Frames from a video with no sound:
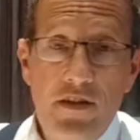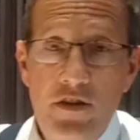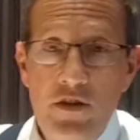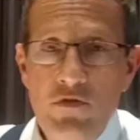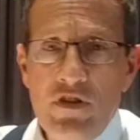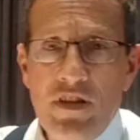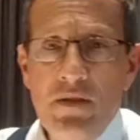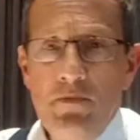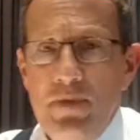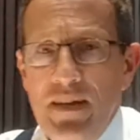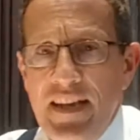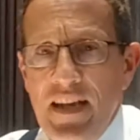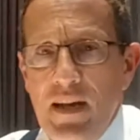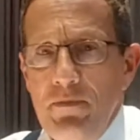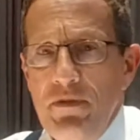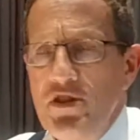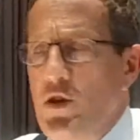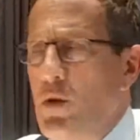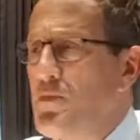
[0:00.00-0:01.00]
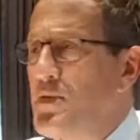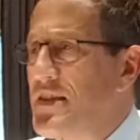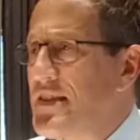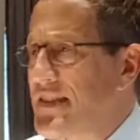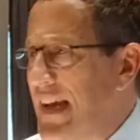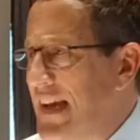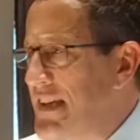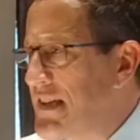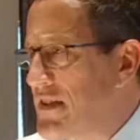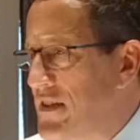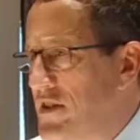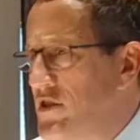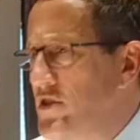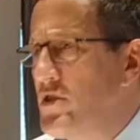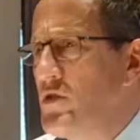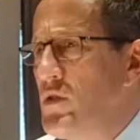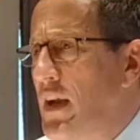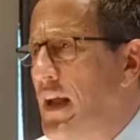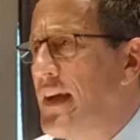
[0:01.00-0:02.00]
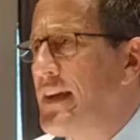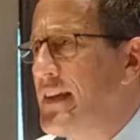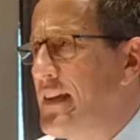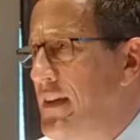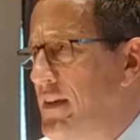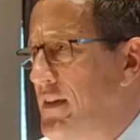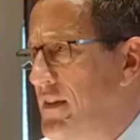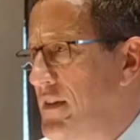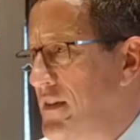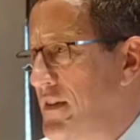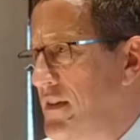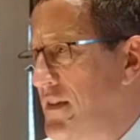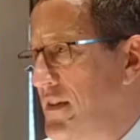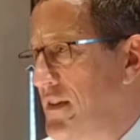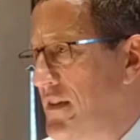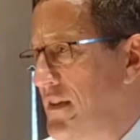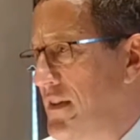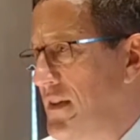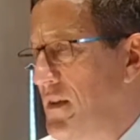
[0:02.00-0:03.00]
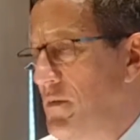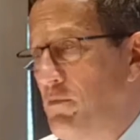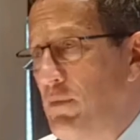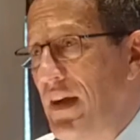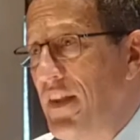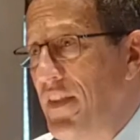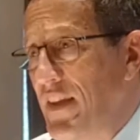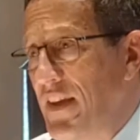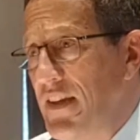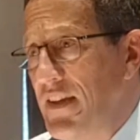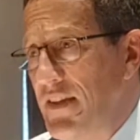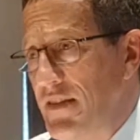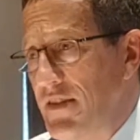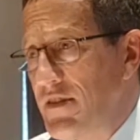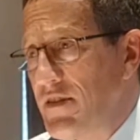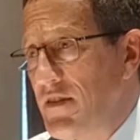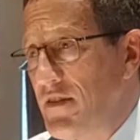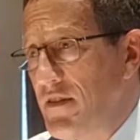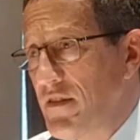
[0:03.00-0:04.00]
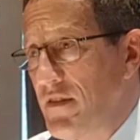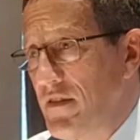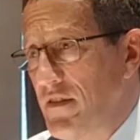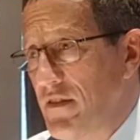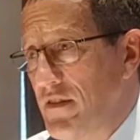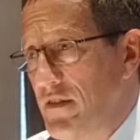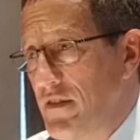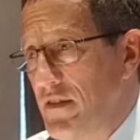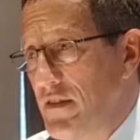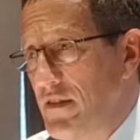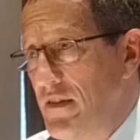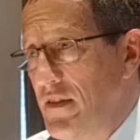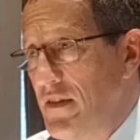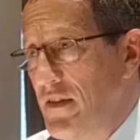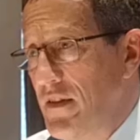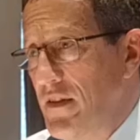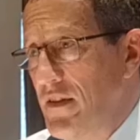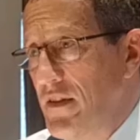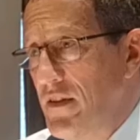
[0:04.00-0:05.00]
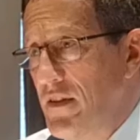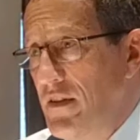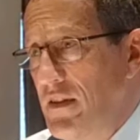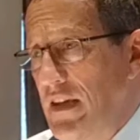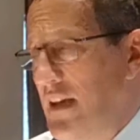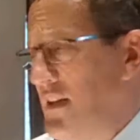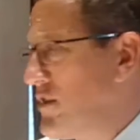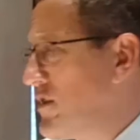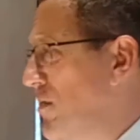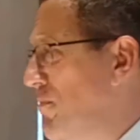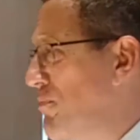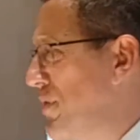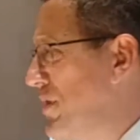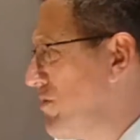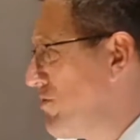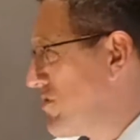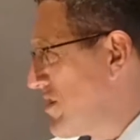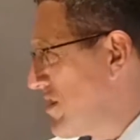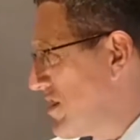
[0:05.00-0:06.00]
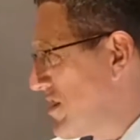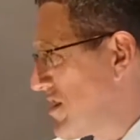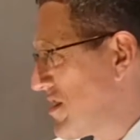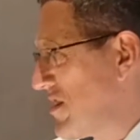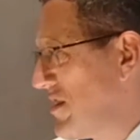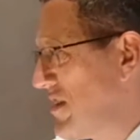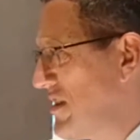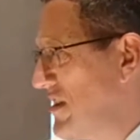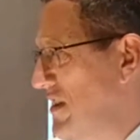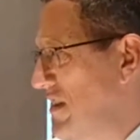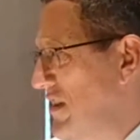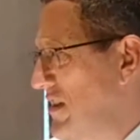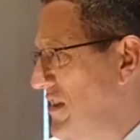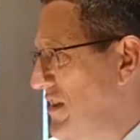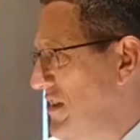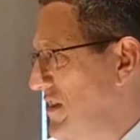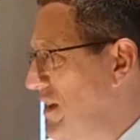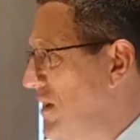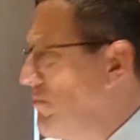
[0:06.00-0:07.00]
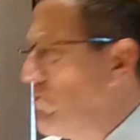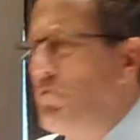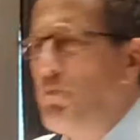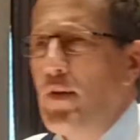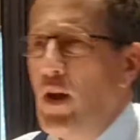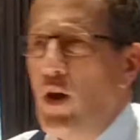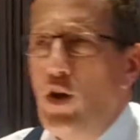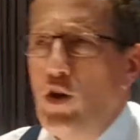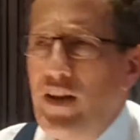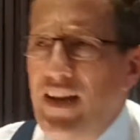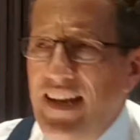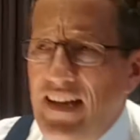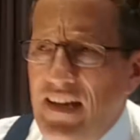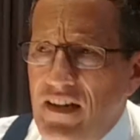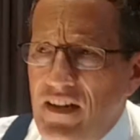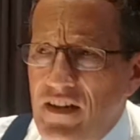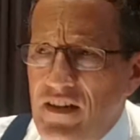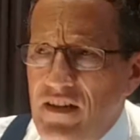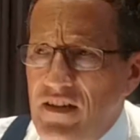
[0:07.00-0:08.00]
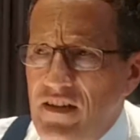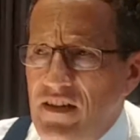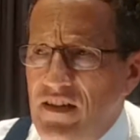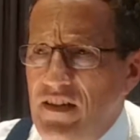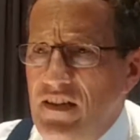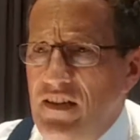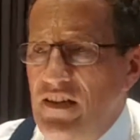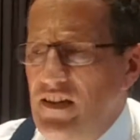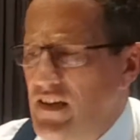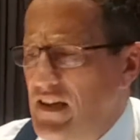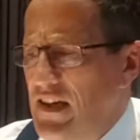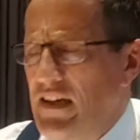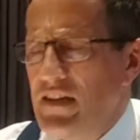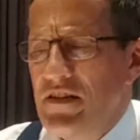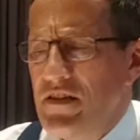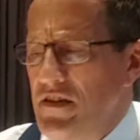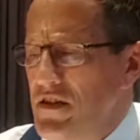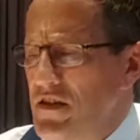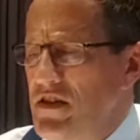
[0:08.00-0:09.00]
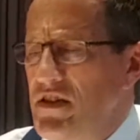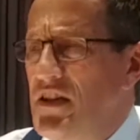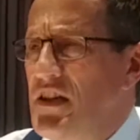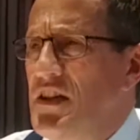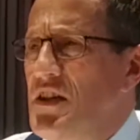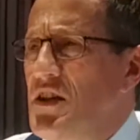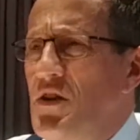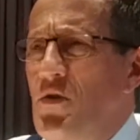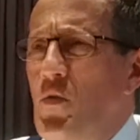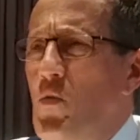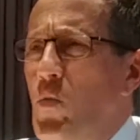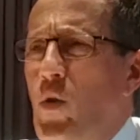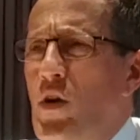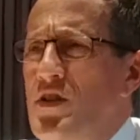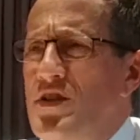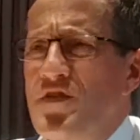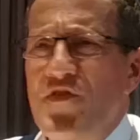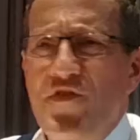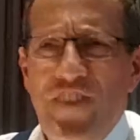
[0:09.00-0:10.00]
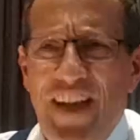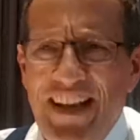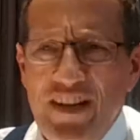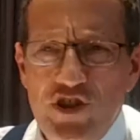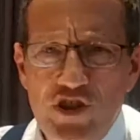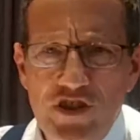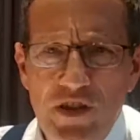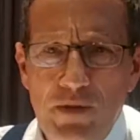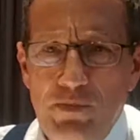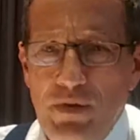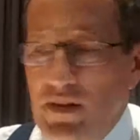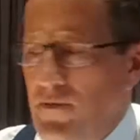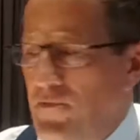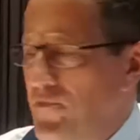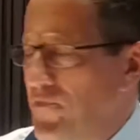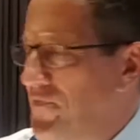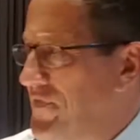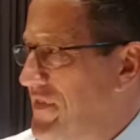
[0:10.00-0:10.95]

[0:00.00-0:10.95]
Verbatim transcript: you can become as obsessed as you like by these and computers and blogging and what's fashionable